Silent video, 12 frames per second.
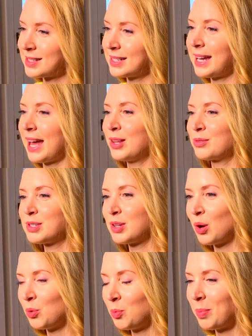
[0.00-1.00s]
to get the
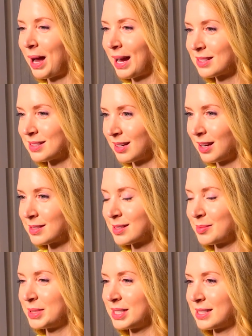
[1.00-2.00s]
result back to
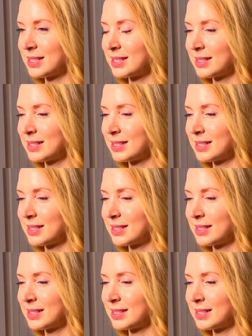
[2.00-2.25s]
customers?